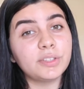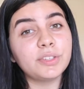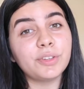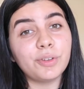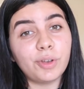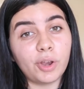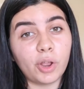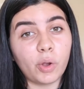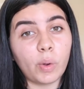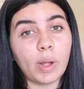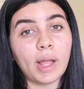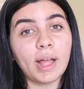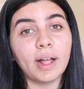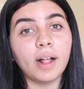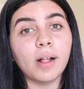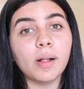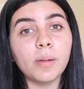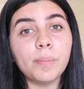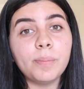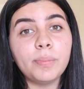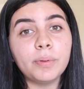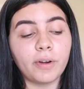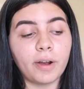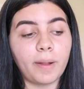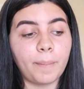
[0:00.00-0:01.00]
to no
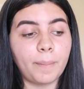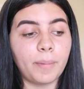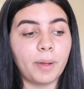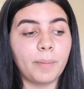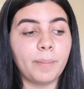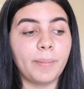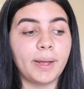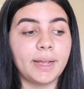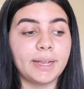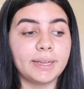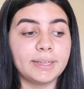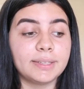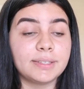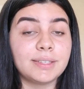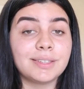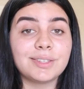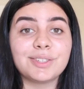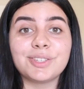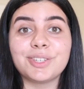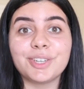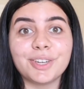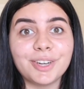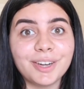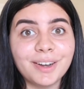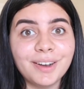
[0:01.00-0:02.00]
help from my
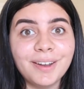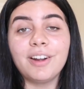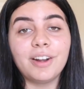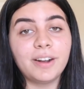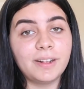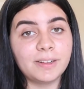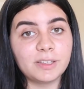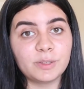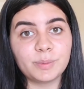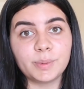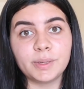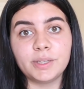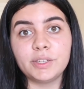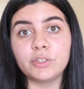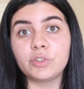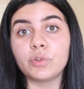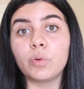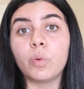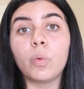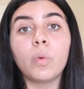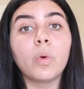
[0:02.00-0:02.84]
sister, her husband,